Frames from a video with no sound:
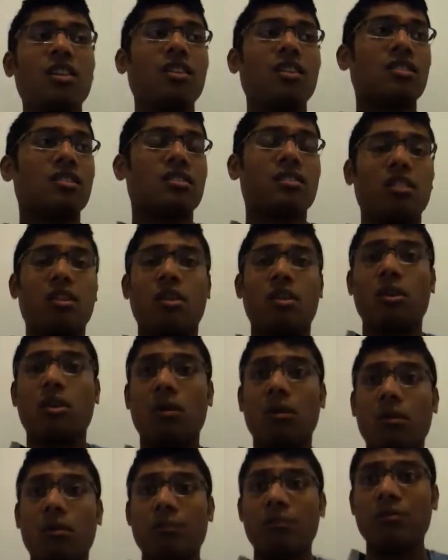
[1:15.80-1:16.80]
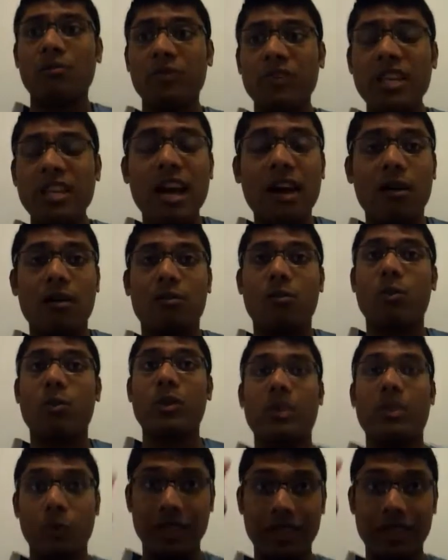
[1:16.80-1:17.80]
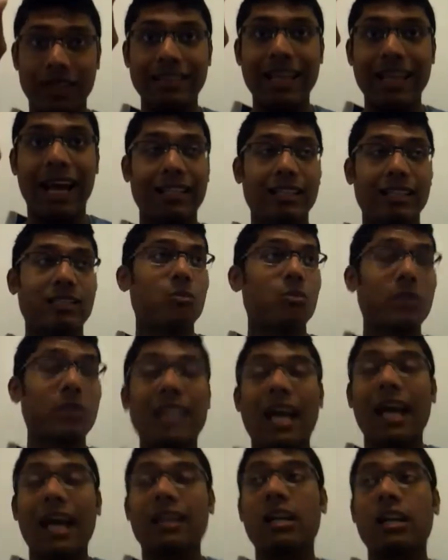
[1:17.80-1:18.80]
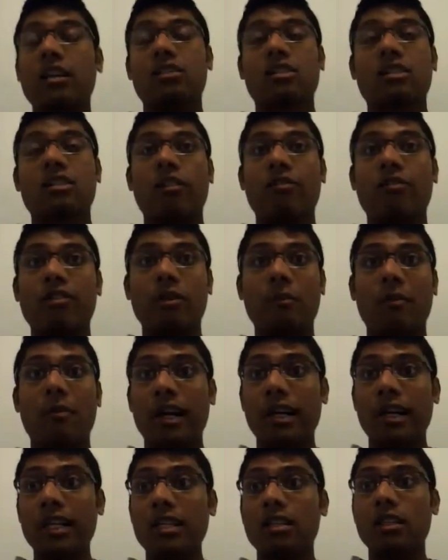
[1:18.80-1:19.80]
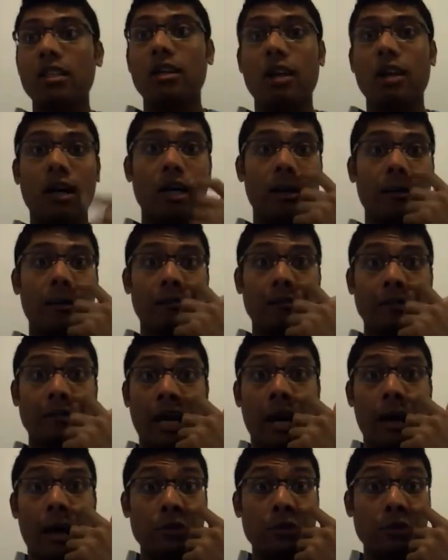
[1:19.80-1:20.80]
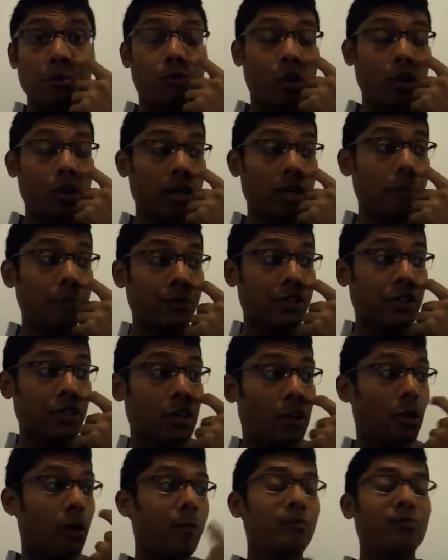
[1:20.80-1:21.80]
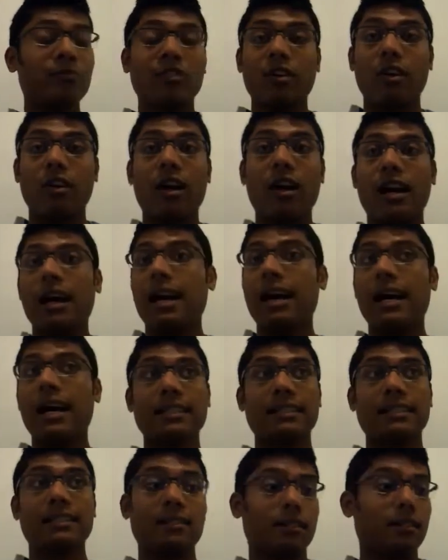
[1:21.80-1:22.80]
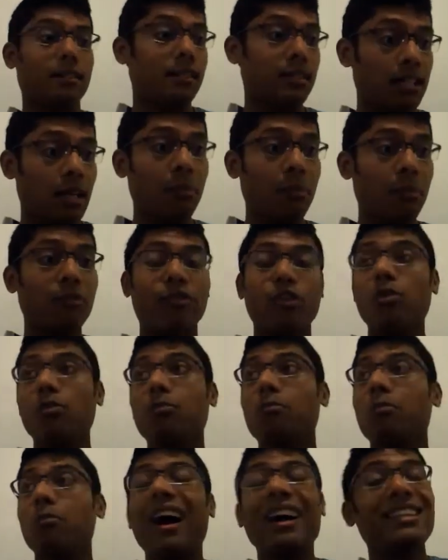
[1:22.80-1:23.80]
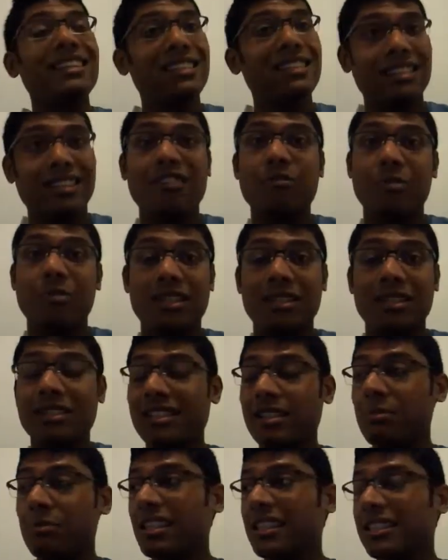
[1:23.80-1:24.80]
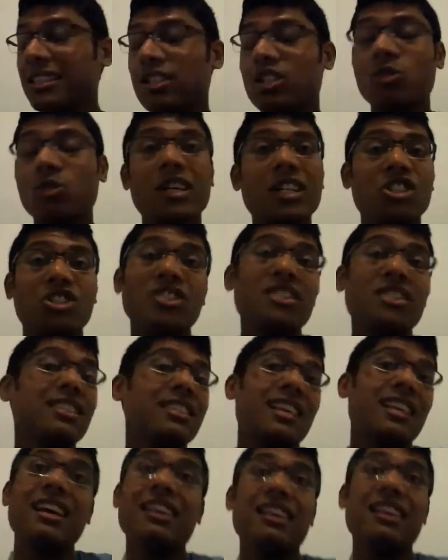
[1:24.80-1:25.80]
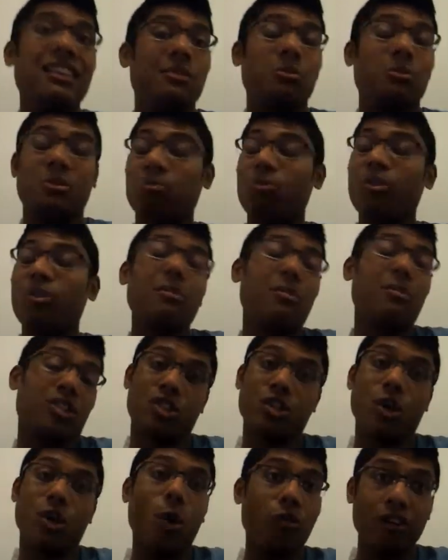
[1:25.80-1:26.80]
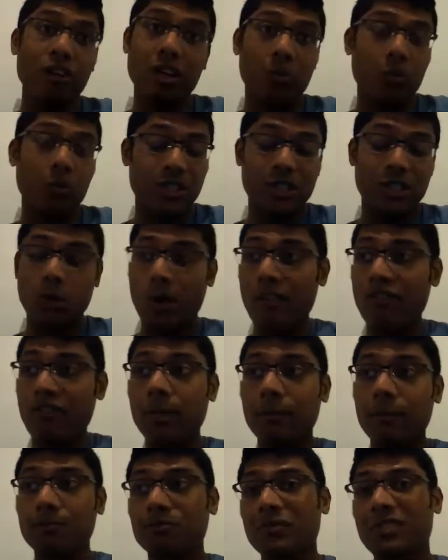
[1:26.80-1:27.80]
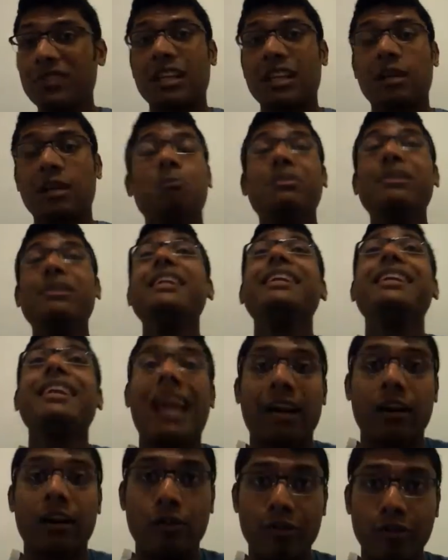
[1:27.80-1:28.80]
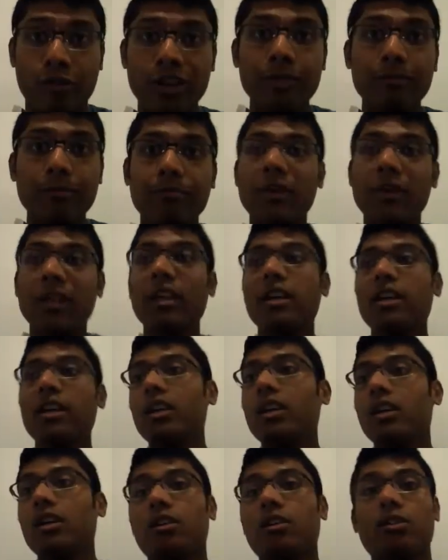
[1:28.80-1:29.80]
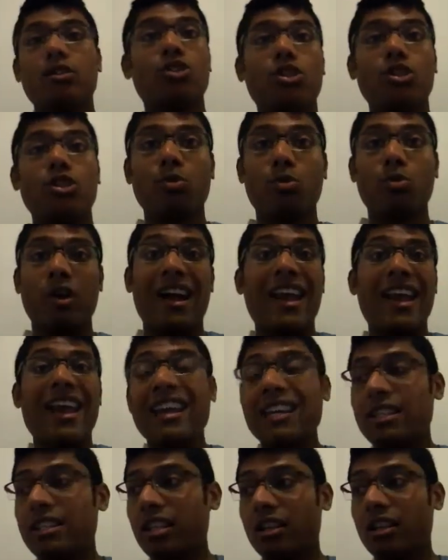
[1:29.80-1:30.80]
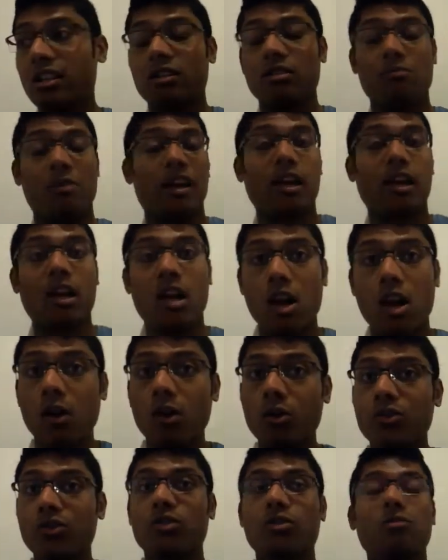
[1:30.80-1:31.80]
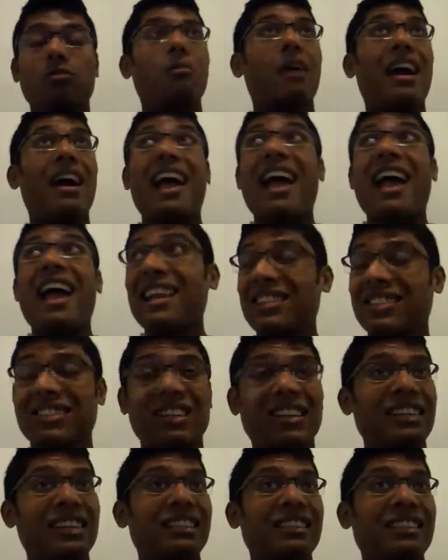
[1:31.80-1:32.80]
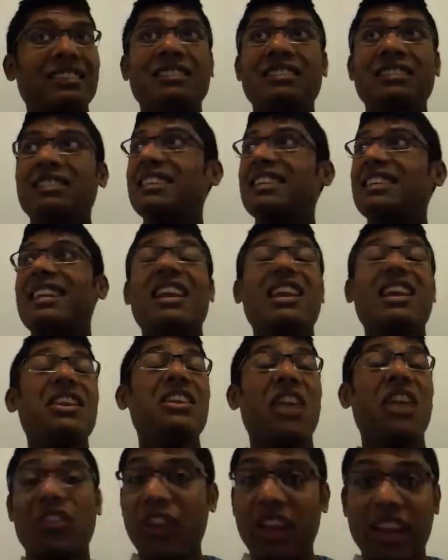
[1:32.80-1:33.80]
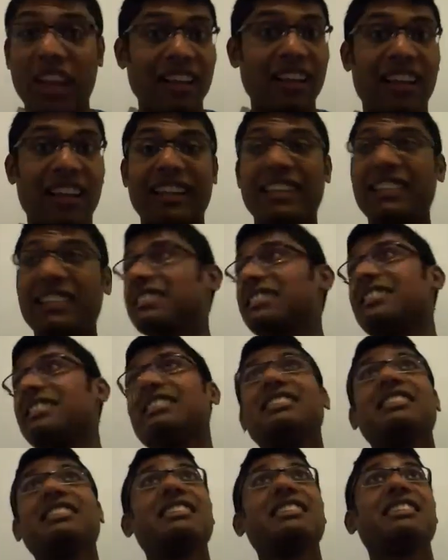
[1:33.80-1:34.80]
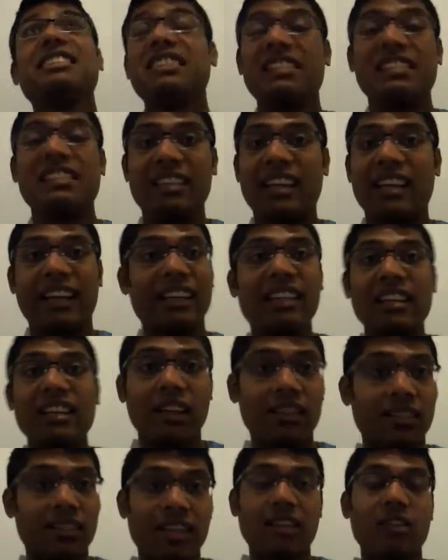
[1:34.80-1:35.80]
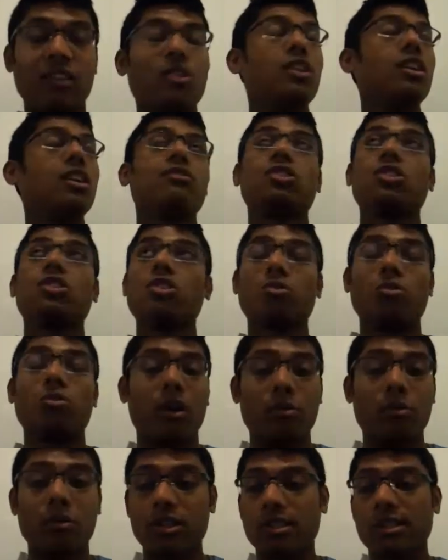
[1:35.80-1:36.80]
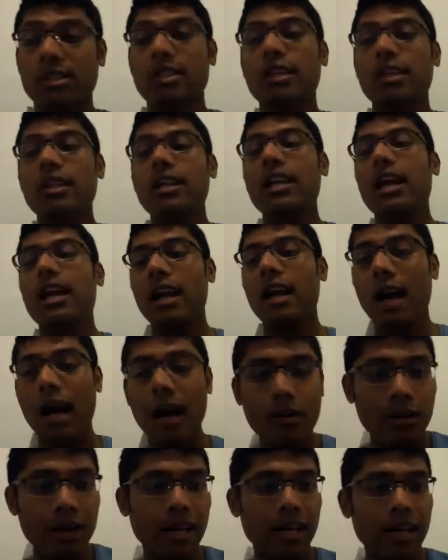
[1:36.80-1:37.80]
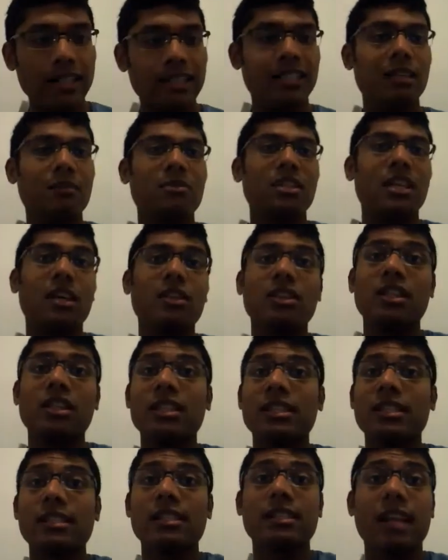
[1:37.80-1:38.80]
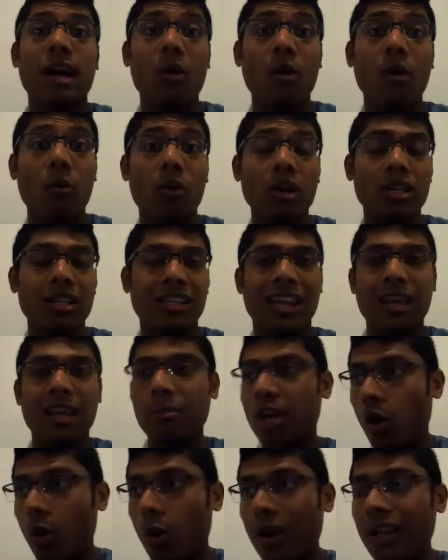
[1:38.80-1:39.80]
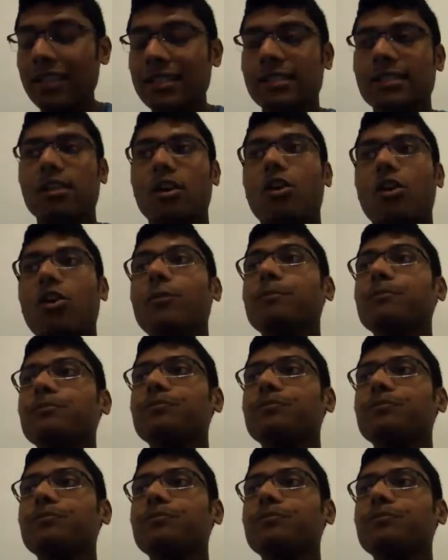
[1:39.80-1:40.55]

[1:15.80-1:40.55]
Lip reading: So yeah, with that kind of stuff in mind, I was brought up. So as some of you might have been in similar situations, there's pretty much no freedom whatsoever. Complete lack of freedom. Couldn't choose what I ate, clothes, my hairstyle, nothing. Like nothing. Couldn't even choose what I wanted to study. And I realized deep down this isn't how I wanted to keep going. So